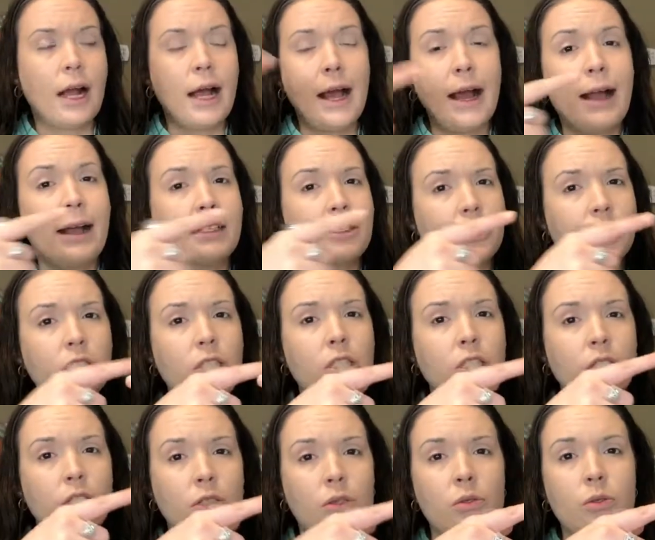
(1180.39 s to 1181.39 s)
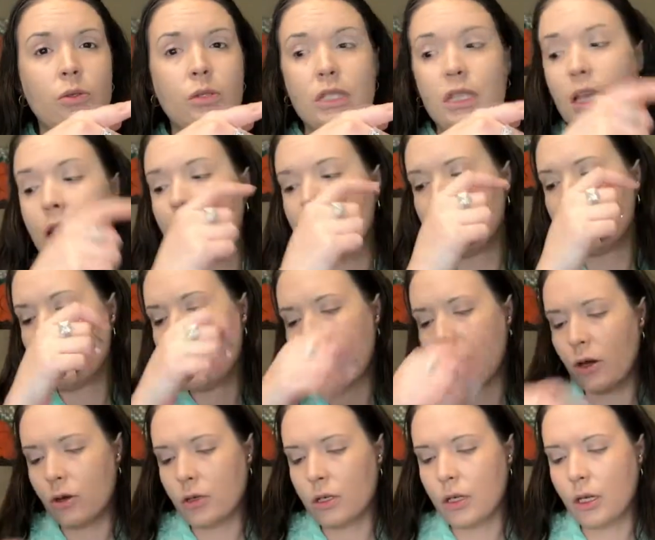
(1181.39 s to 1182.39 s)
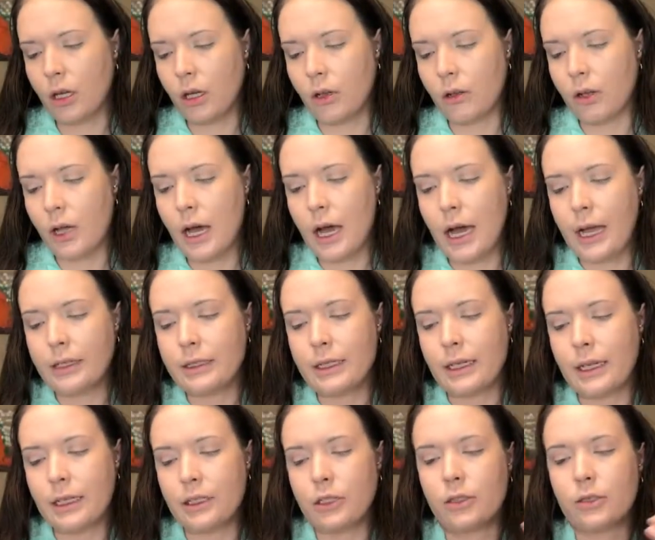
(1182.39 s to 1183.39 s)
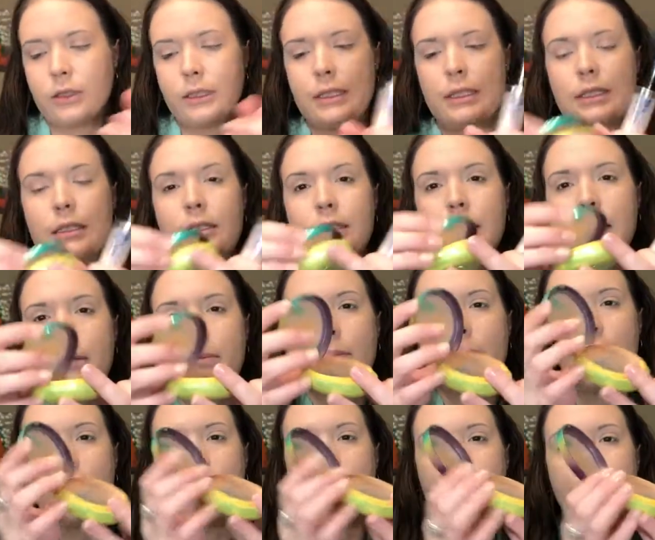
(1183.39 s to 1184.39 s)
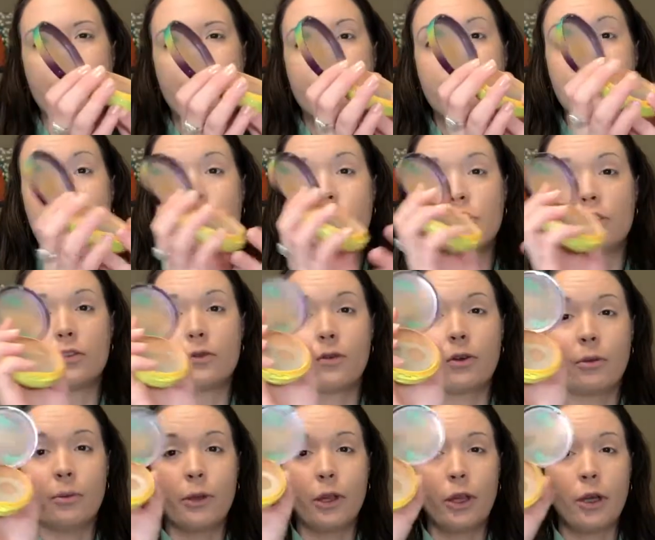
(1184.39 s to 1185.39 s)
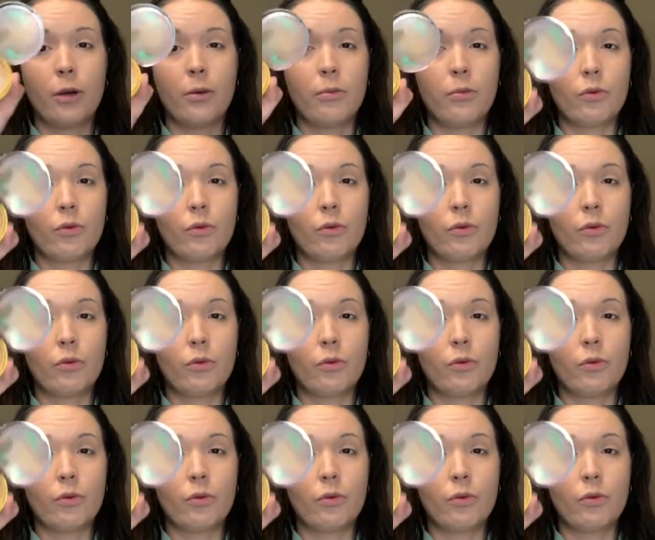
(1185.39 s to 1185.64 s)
I actually used this powder a lot and the reason that my Physicians Formula